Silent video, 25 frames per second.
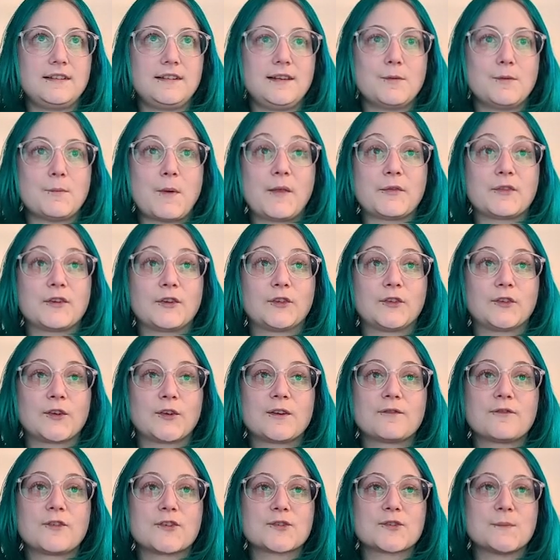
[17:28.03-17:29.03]
about the
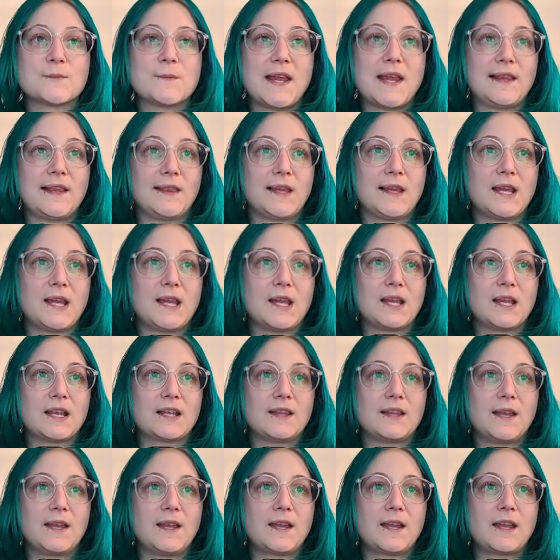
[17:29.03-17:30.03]
servers, mainly
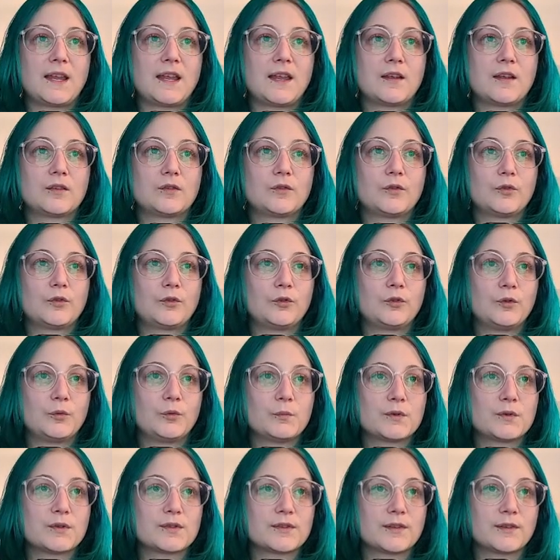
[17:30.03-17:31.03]
like
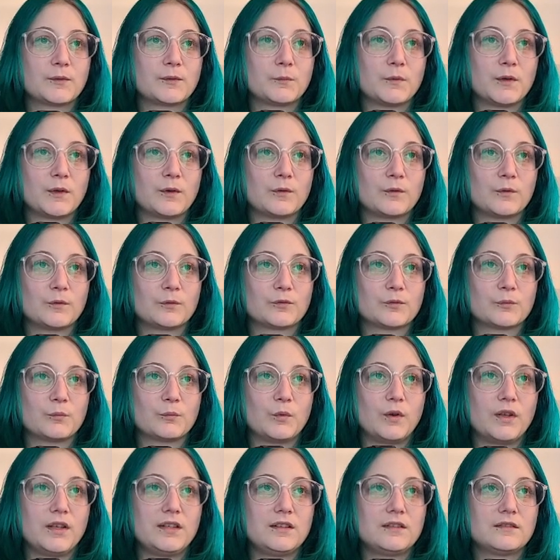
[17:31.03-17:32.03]
Super Size Mega Ultra.
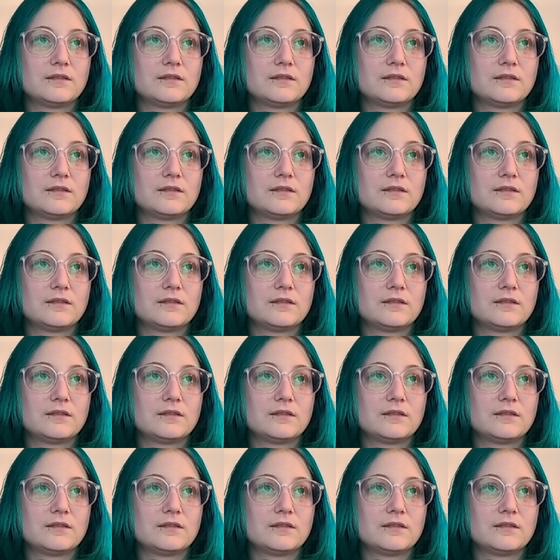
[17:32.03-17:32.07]
What?